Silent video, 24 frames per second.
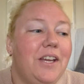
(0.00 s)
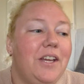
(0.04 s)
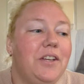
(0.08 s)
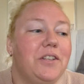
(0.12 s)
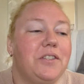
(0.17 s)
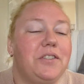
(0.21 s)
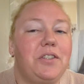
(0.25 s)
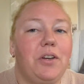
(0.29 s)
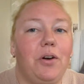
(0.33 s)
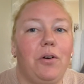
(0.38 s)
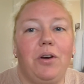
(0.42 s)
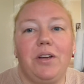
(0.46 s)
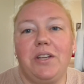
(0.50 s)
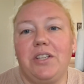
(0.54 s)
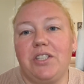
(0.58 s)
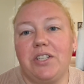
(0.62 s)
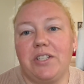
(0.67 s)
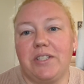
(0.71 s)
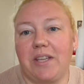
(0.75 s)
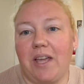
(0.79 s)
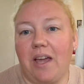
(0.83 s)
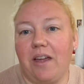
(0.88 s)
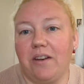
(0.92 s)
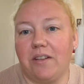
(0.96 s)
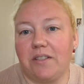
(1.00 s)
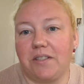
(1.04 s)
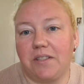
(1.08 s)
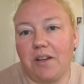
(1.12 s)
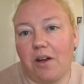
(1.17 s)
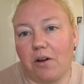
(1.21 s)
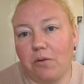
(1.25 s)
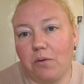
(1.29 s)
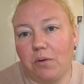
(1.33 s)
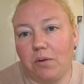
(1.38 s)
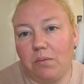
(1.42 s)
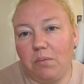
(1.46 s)
So it just kind of
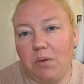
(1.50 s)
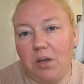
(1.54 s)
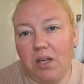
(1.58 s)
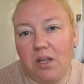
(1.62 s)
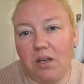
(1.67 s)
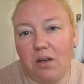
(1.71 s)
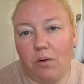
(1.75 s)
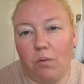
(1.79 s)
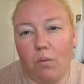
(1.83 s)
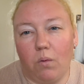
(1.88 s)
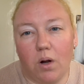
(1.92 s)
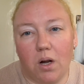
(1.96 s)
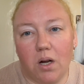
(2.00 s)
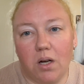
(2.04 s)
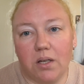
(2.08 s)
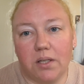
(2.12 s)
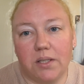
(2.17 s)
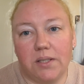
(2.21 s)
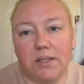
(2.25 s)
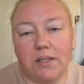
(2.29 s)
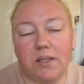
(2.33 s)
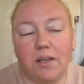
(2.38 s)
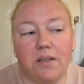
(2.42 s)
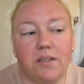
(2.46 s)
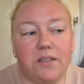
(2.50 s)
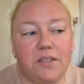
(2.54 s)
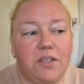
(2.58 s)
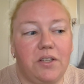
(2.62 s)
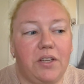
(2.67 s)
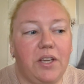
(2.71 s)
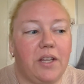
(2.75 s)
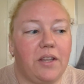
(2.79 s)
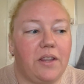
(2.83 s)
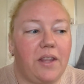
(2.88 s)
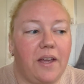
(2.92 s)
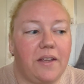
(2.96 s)
stuck with me, and it works because you
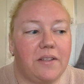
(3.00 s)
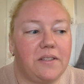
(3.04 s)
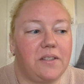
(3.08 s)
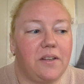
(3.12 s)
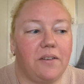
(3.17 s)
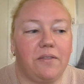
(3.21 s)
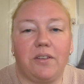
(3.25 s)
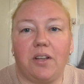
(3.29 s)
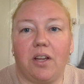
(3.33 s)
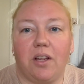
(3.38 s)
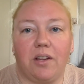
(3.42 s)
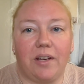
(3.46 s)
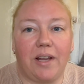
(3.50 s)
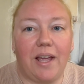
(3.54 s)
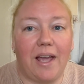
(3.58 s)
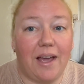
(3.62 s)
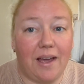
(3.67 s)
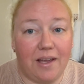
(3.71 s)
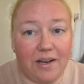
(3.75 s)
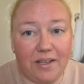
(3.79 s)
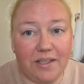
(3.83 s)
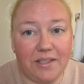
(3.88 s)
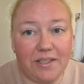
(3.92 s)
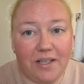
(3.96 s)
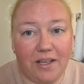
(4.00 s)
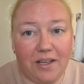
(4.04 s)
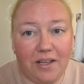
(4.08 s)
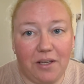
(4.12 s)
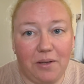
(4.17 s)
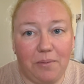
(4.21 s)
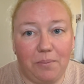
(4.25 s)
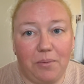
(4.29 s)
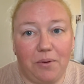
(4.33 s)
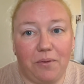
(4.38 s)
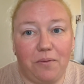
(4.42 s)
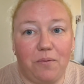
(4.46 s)
get that stuff done ahead of
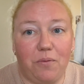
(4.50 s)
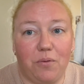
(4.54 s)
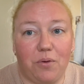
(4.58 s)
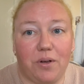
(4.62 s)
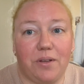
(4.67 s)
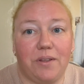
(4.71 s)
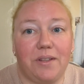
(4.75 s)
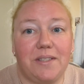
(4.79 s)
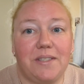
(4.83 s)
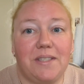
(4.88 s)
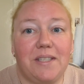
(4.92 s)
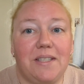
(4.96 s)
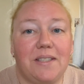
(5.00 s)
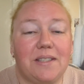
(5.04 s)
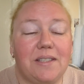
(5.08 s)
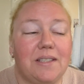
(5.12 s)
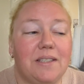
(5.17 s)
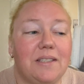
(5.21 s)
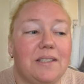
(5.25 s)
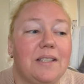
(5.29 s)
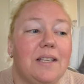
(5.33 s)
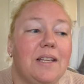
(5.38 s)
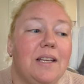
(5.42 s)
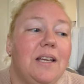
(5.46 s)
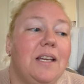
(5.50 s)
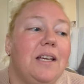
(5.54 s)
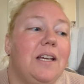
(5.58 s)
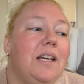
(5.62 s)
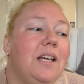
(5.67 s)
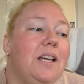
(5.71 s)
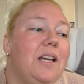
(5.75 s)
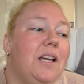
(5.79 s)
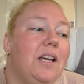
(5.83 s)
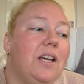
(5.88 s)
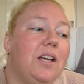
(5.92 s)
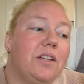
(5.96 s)
time before the season.
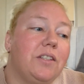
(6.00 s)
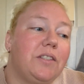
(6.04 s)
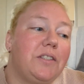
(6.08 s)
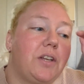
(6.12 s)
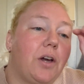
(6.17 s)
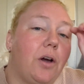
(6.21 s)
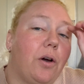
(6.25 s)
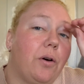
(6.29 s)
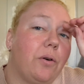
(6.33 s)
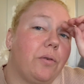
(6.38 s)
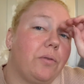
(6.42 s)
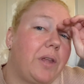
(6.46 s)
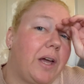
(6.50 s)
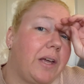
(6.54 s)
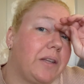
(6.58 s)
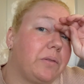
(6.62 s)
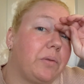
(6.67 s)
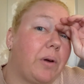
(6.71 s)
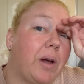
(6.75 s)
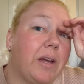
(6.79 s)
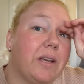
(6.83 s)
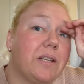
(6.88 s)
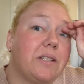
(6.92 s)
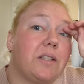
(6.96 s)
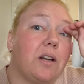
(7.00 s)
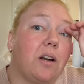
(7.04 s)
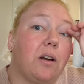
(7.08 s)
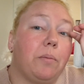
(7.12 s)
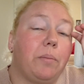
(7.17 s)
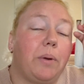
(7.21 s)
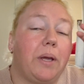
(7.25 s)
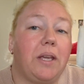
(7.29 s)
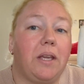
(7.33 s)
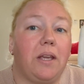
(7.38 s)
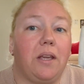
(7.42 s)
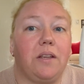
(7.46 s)
So that's why I start
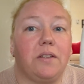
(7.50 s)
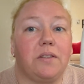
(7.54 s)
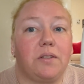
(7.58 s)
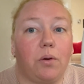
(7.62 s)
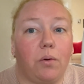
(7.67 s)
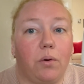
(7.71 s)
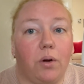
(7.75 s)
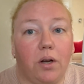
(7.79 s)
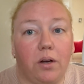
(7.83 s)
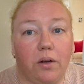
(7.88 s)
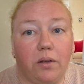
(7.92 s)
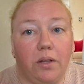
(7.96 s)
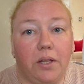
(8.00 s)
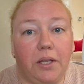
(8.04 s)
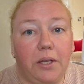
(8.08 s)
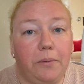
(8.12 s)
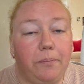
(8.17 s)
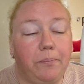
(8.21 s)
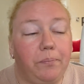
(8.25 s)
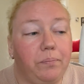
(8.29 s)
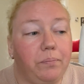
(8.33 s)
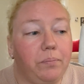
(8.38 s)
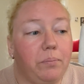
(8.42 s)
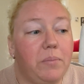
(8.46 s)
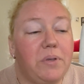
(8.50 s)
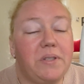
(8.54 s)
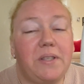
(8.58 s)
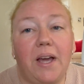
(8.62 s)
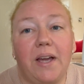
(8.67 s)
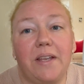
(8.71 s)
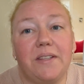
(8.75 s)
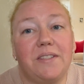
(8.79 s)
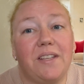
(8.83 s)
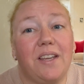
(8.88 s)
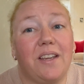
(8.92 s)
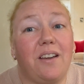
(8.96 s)
baking so early.
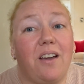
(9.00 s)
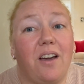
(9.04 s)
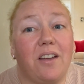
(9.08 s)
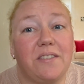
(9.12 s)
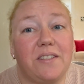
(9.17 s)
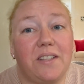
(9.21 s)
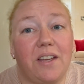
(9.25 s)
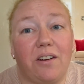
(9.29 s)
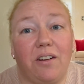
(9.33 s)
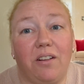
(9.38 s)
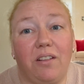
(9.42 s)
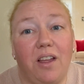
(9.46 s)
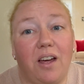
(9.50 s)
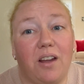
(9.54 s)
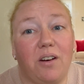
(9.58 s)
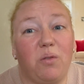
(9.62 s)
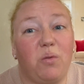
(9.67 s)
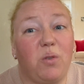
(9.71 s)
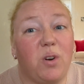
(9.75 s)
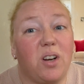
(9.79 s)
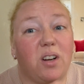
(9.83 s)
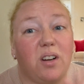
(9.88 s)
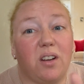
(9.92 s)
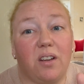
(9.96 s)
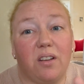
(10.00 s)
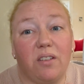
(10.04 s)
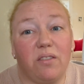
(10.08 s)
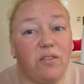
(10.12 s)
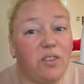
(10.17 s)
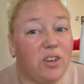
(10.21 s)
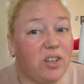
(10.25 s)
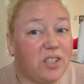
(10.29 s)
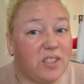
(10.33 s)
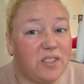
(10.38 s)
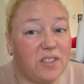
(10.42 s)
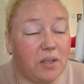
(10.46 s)
Besides, it cuts out a lot of work
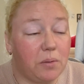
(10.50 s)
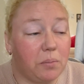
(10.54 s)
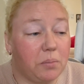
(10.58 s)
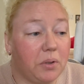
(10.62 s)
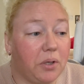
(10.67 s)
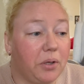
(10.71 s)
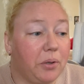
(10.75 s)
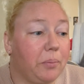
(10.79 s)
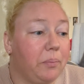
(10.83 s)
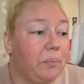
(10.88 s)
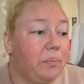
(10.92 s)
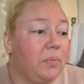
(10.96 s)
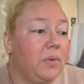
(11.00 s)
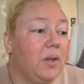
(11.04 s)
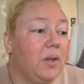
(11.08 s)
for December.